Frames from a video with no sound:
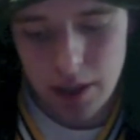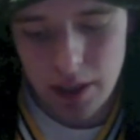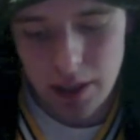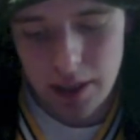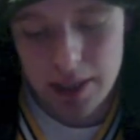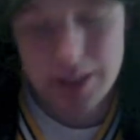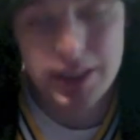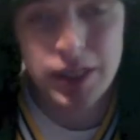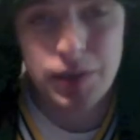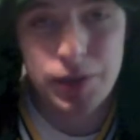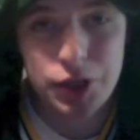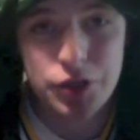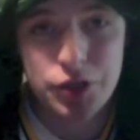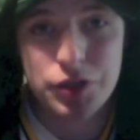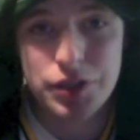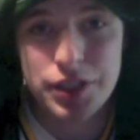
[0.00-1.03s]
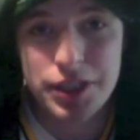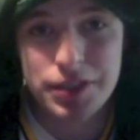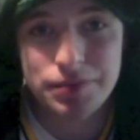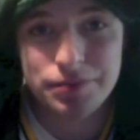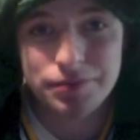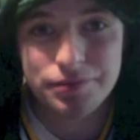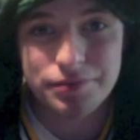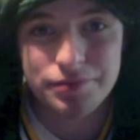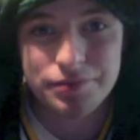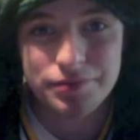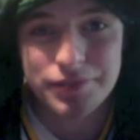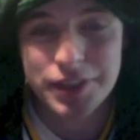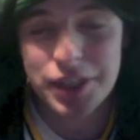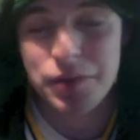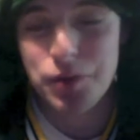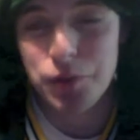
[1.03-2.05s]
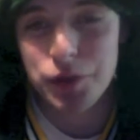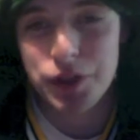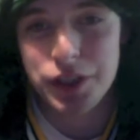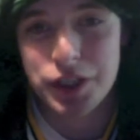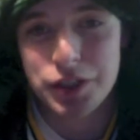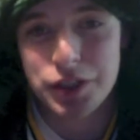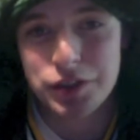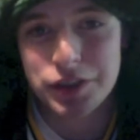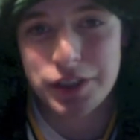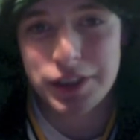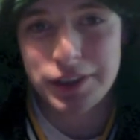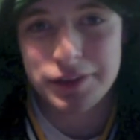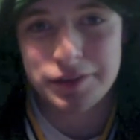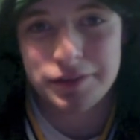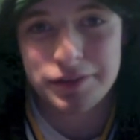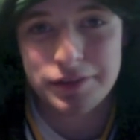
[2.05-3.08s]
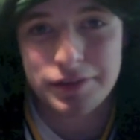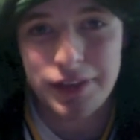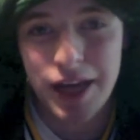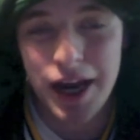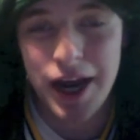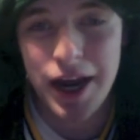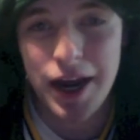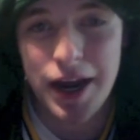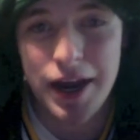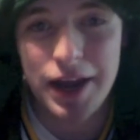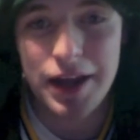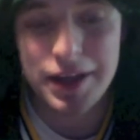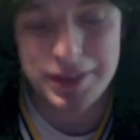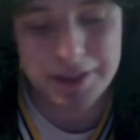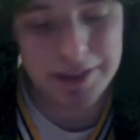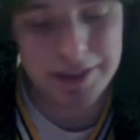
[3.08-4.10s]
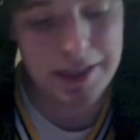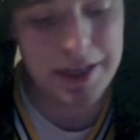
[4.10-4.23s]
it's going to be interesting. It's going to be really interesting. It's